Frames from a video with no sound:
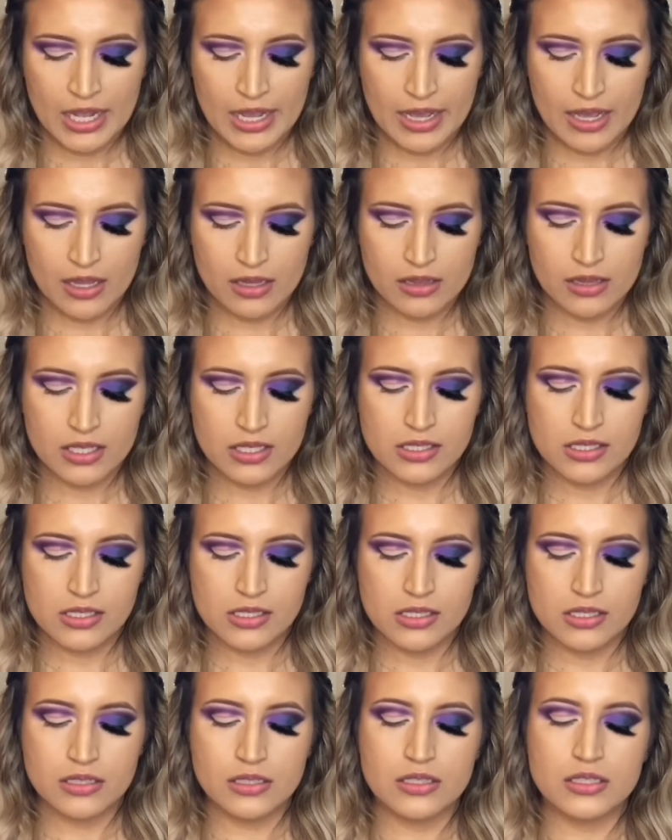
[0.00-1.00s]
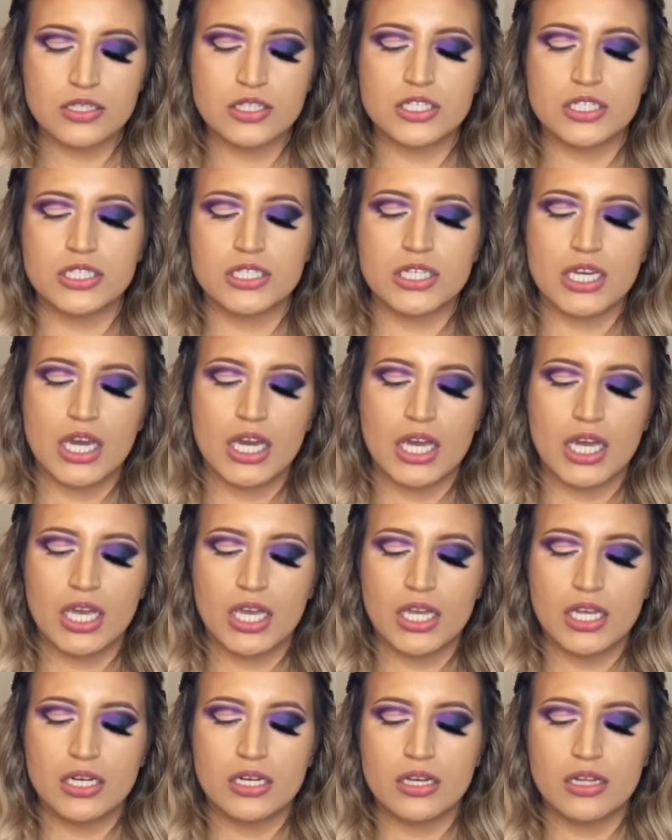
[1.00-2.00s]
And this is in the
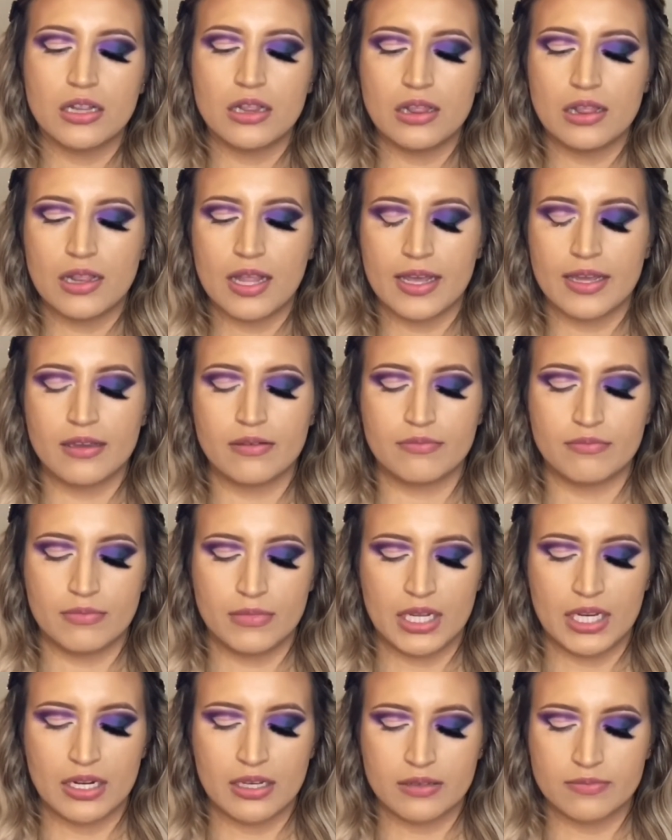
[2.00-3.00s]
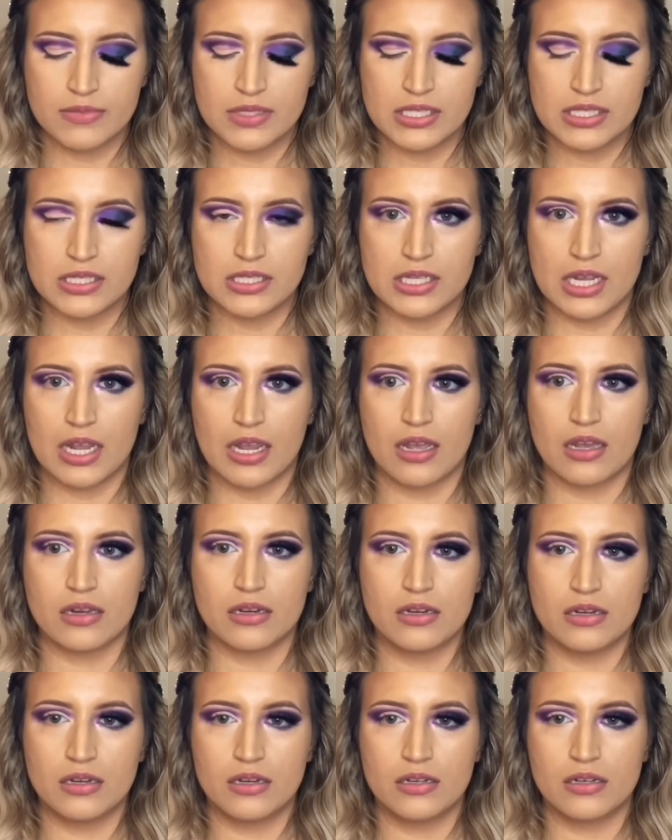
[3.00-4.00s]
shade Light Medium
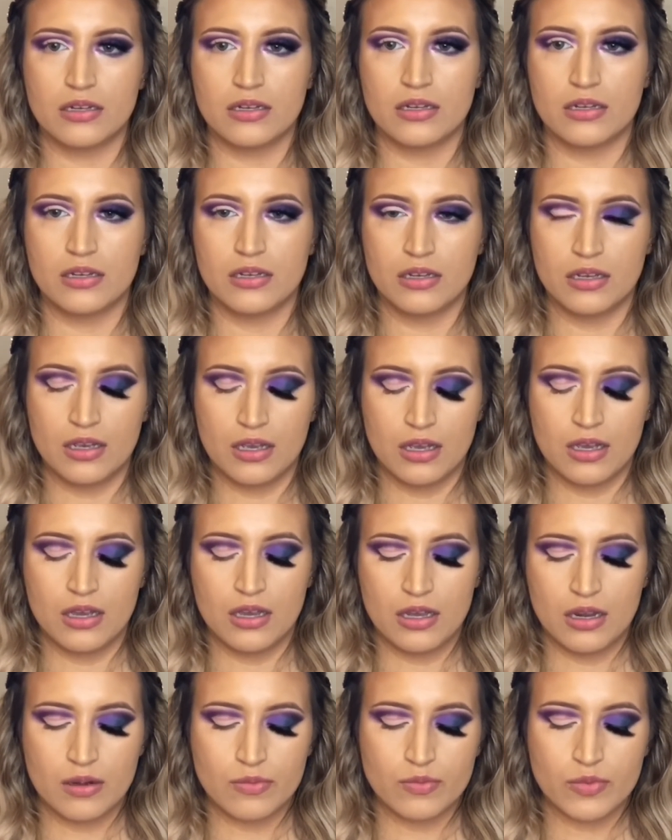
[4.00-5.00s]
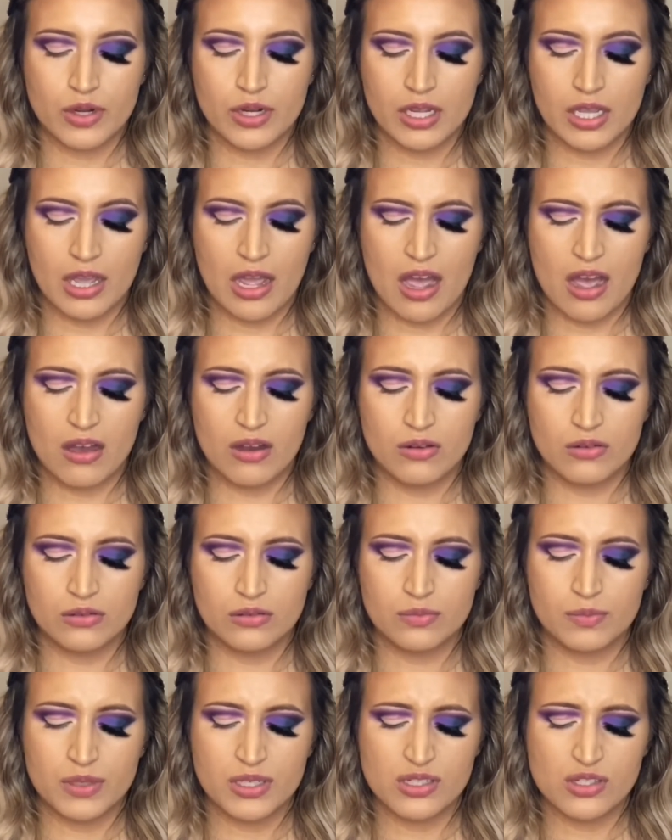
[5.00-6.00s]
Sand. I'm running
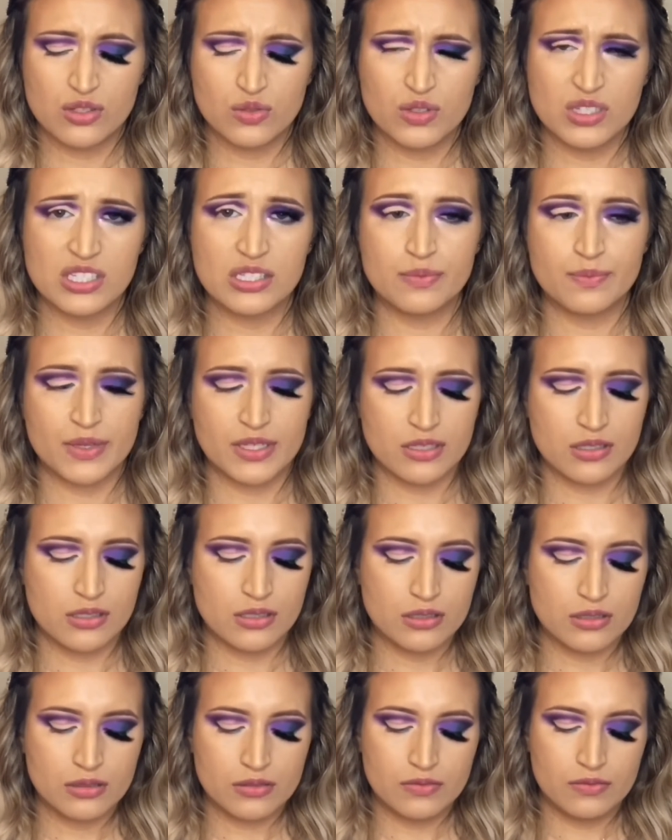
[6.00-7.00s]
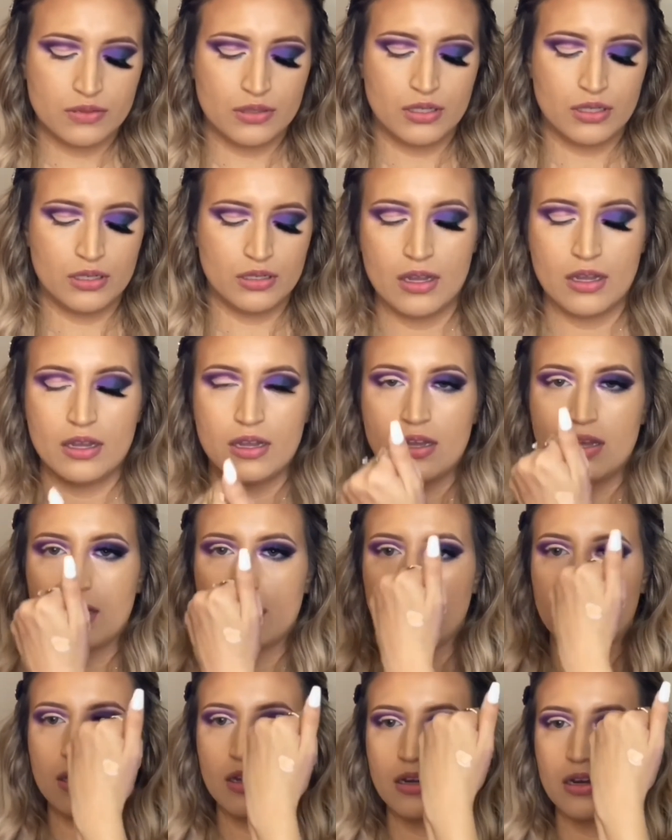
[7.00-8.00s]
out, but it's so expensive.
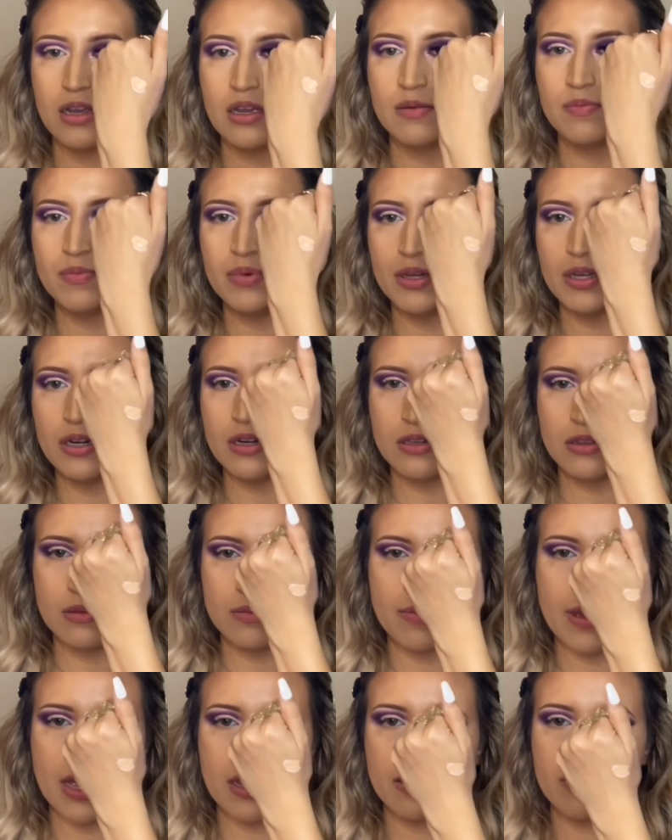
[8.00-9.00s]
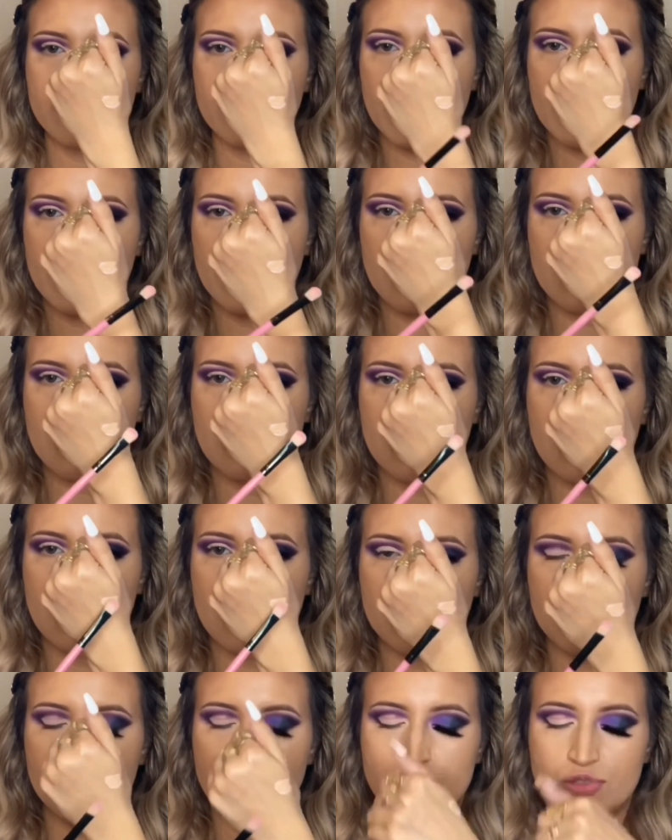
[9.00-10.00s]
And I put it in the back of my hand, and
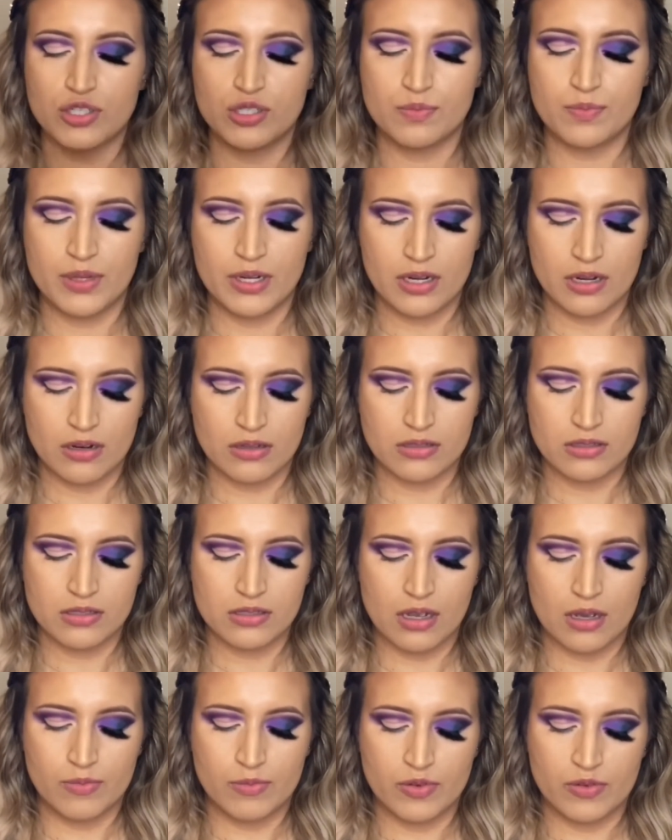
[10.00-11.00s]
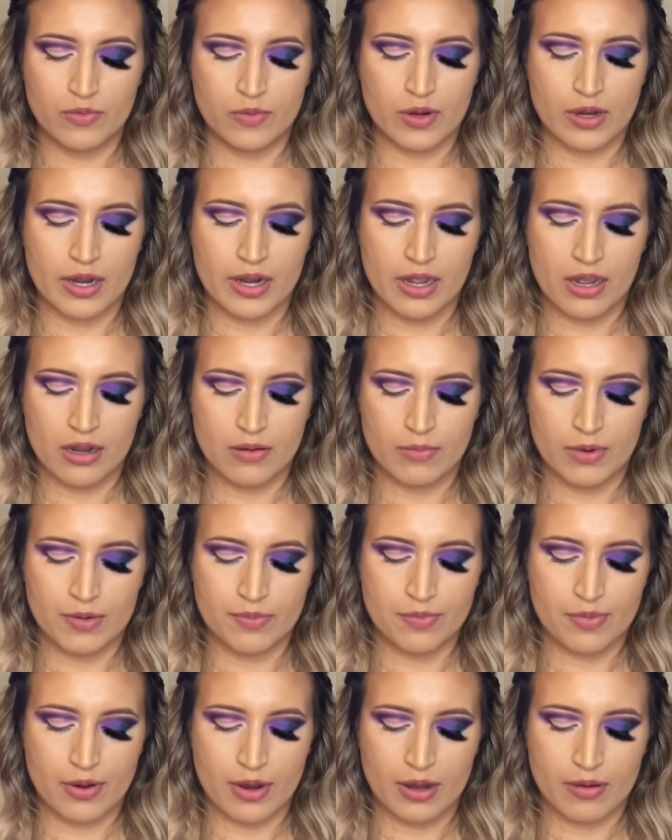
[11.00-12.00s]
I just put it on top of where I had my
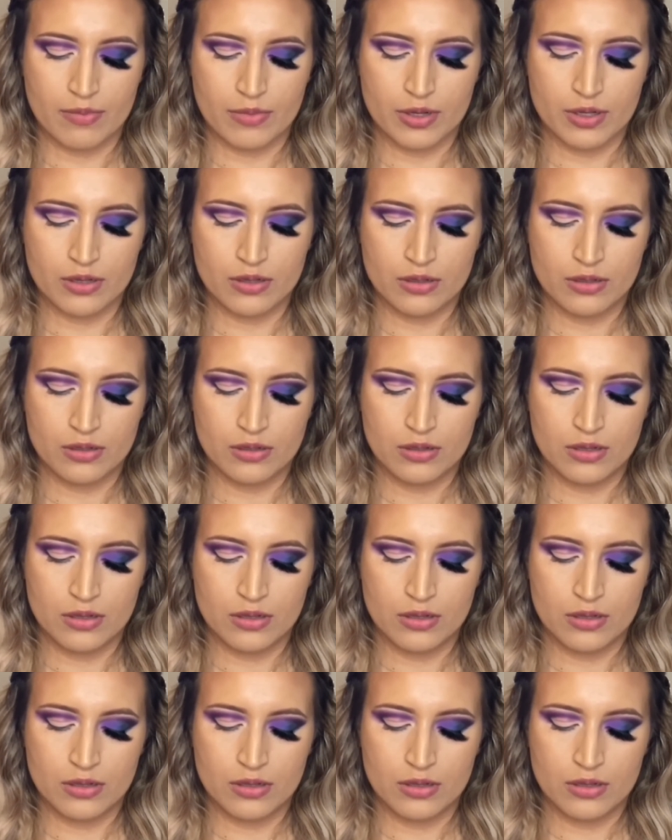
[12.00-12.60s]
primer.